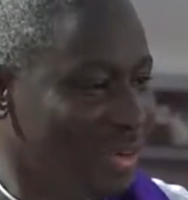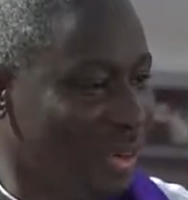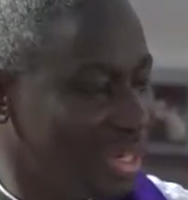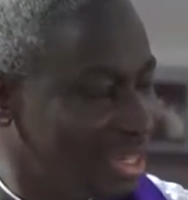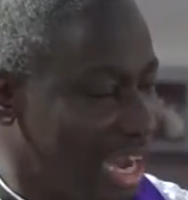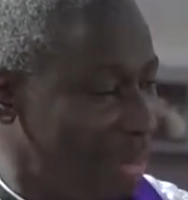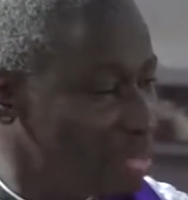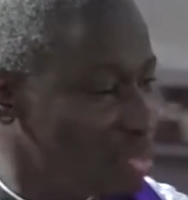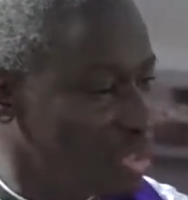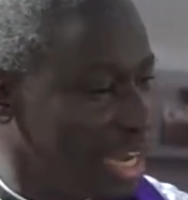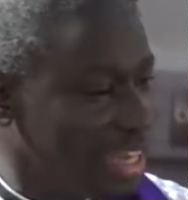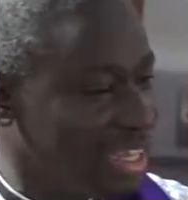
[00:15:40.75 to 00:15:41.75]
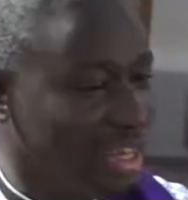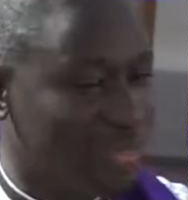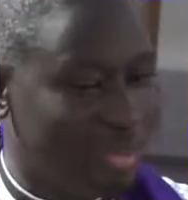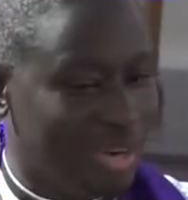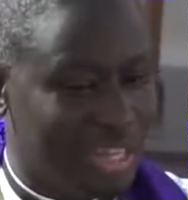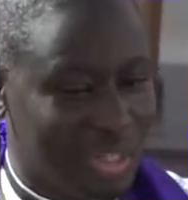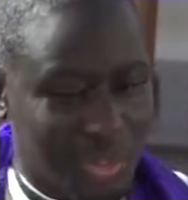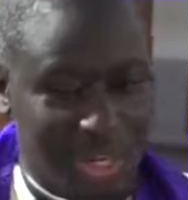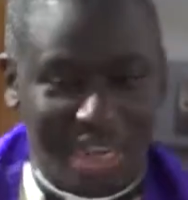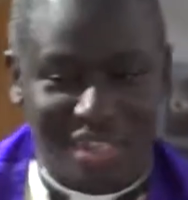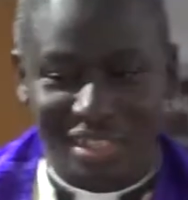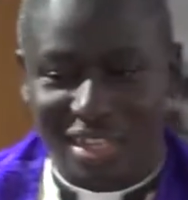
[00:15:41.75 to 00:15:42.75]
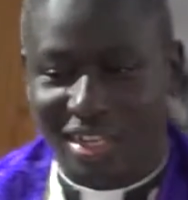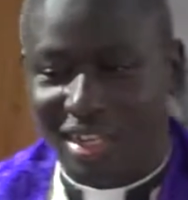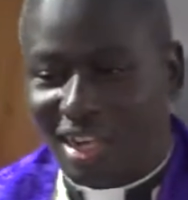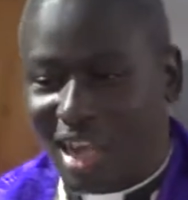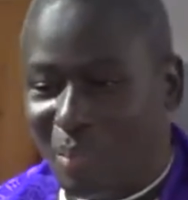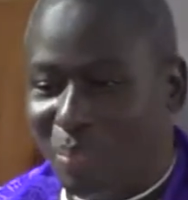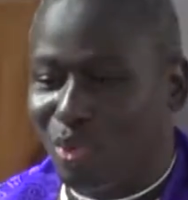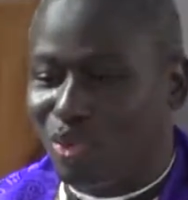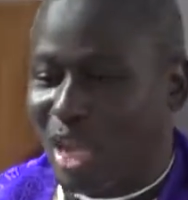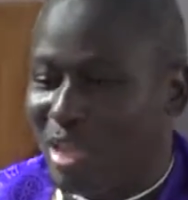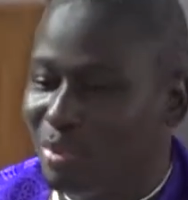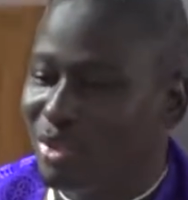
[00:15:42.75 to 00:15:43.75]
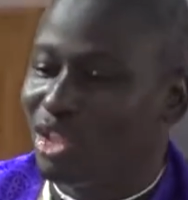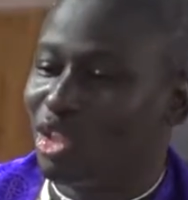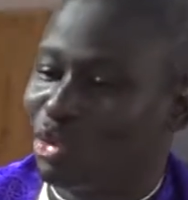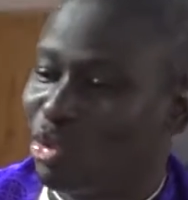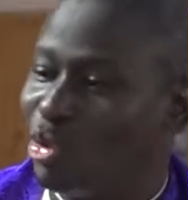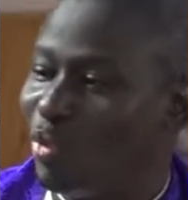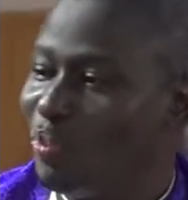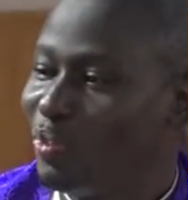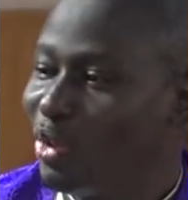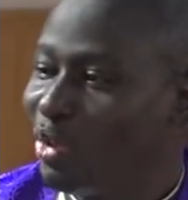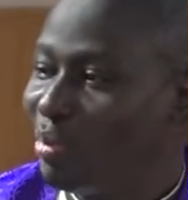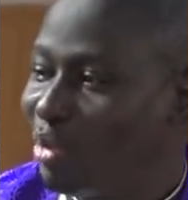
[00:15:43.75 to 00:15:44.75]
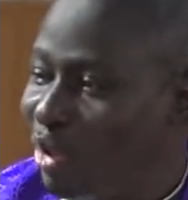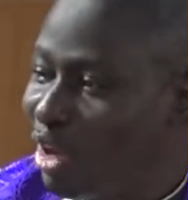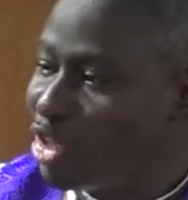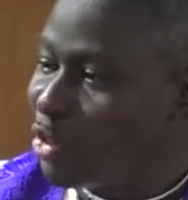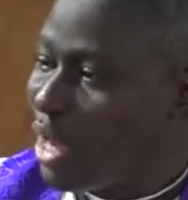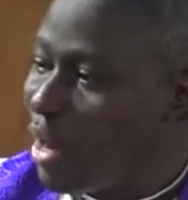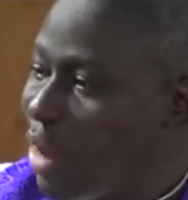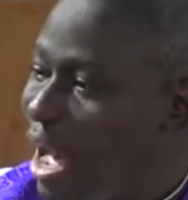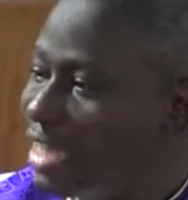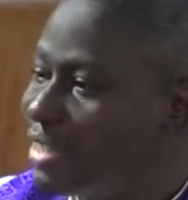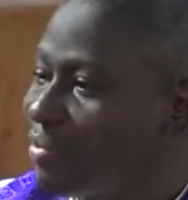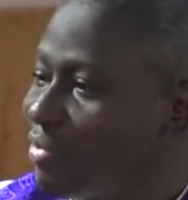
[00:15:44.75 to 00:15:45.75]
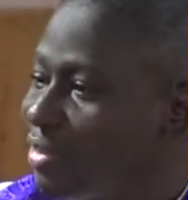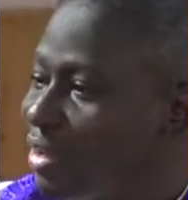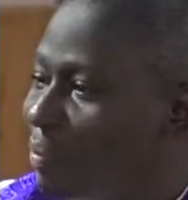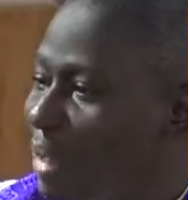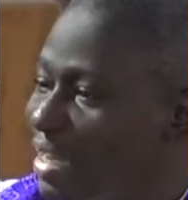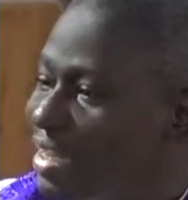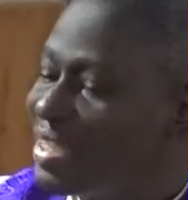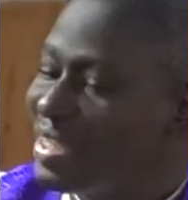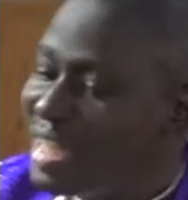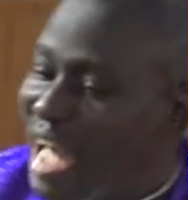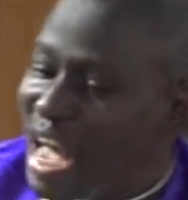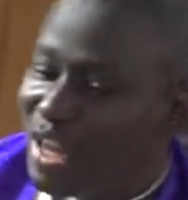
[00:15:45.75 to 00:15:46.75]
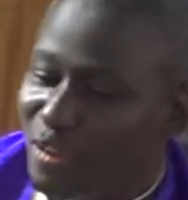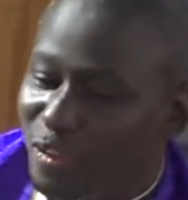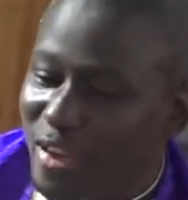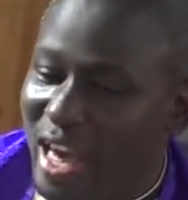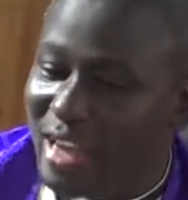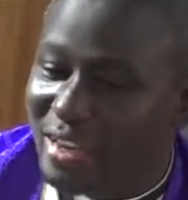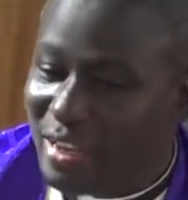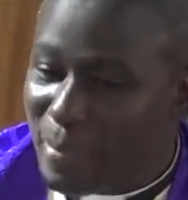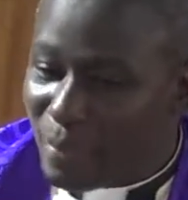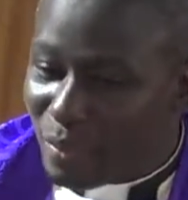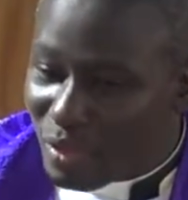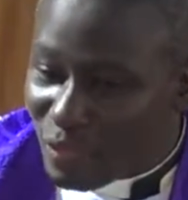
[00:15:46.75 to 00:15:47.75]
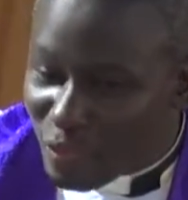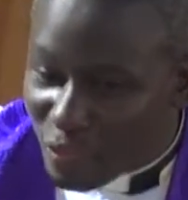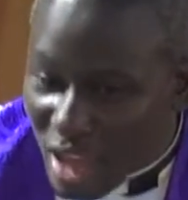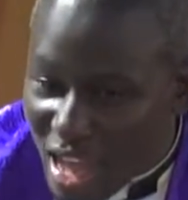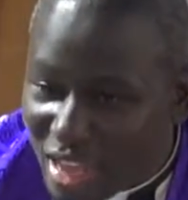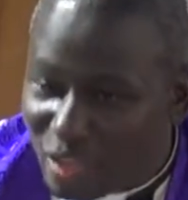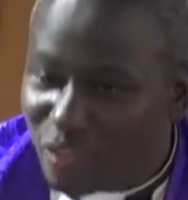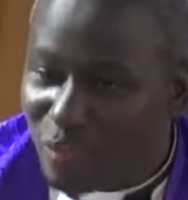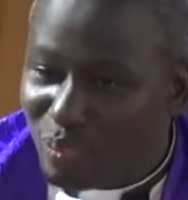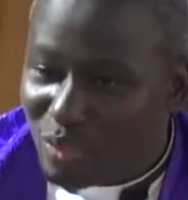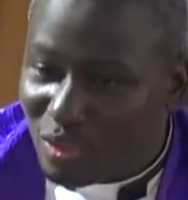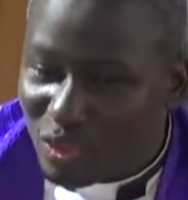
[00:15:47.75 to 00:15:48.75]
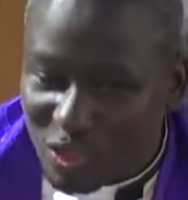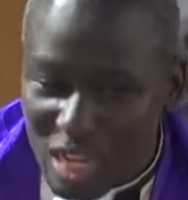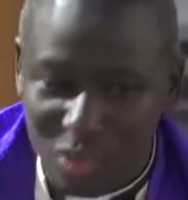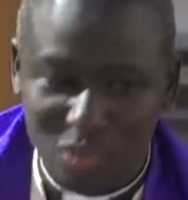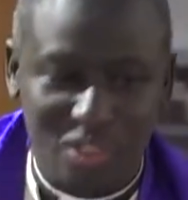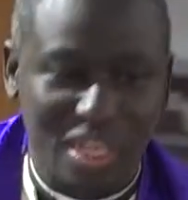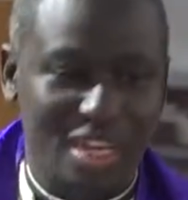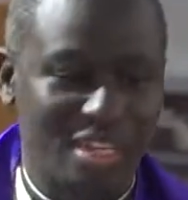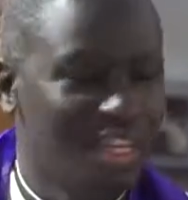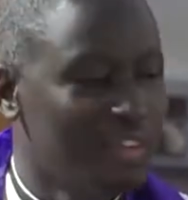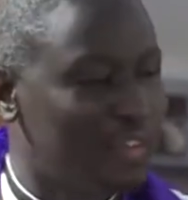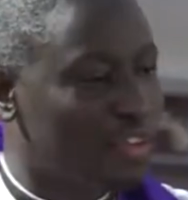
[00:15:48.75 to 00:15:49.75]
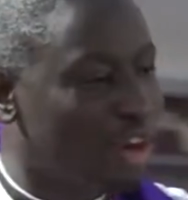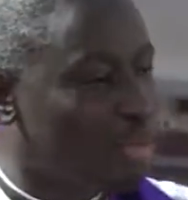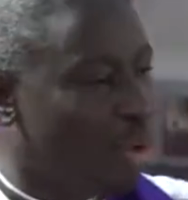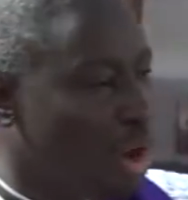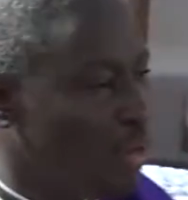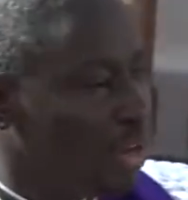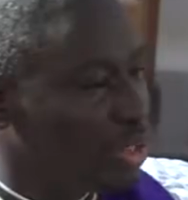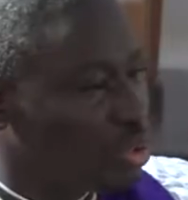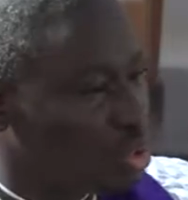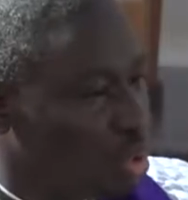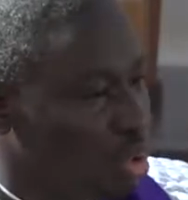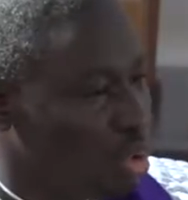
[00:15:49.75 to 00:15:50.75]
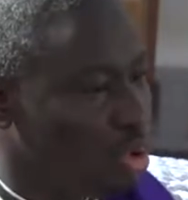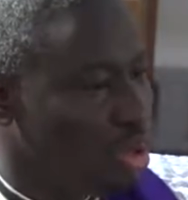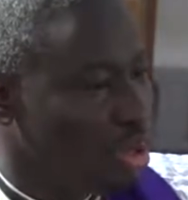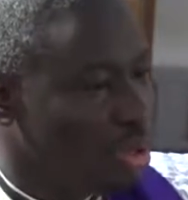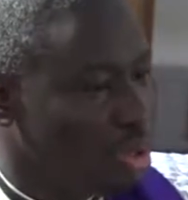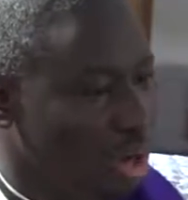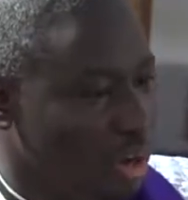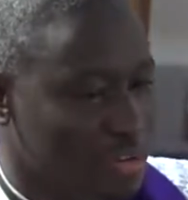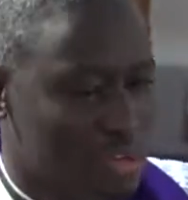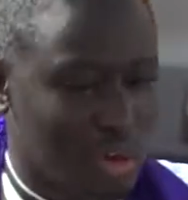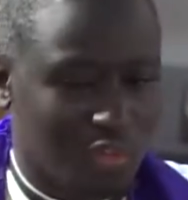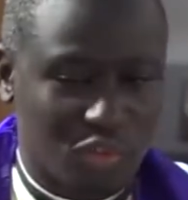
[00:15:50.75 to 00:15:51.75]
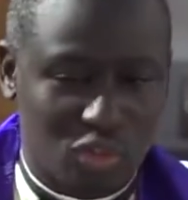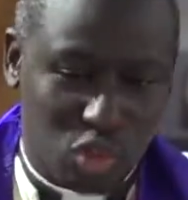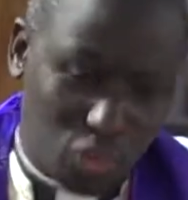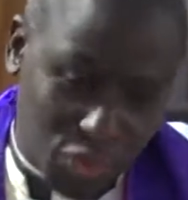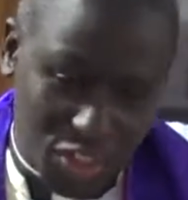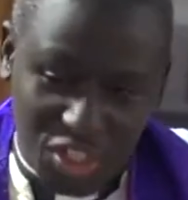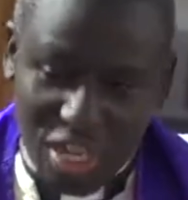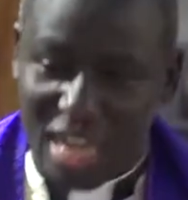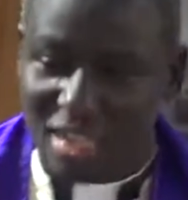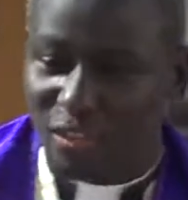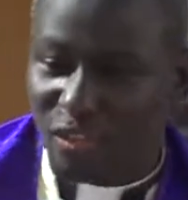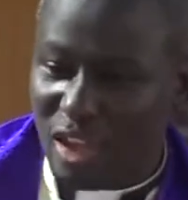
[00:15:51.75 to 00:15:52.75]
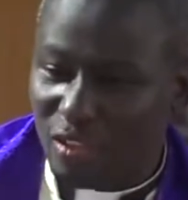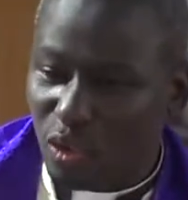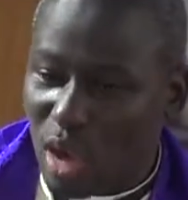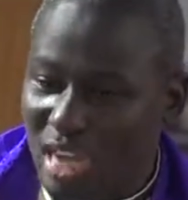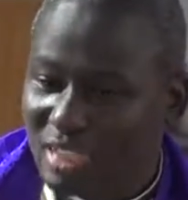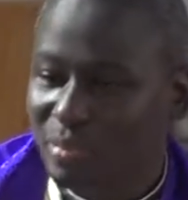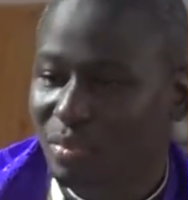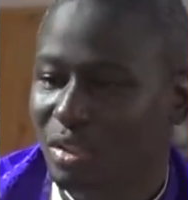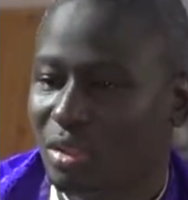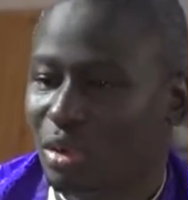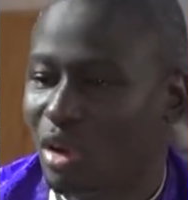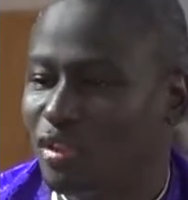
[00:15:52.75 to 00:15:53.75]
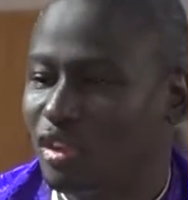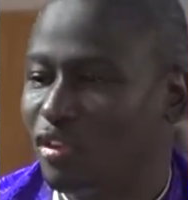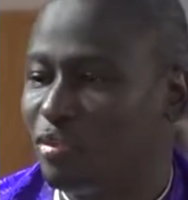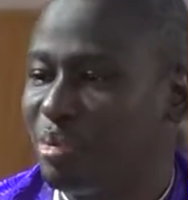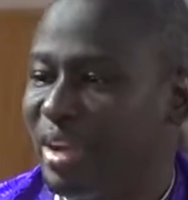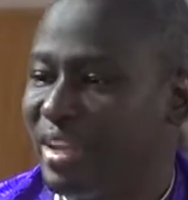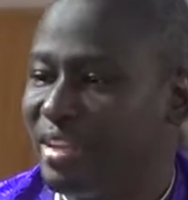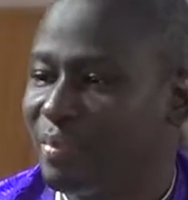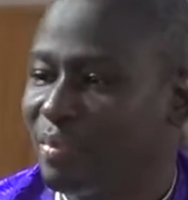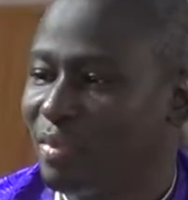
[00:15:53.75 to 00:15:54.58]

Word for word: When it comes to taking porridge, you can take a cup times two. Because we are what? But this guy fed 5,000 from only two loaves of, two fish and five what? Loaves of bread.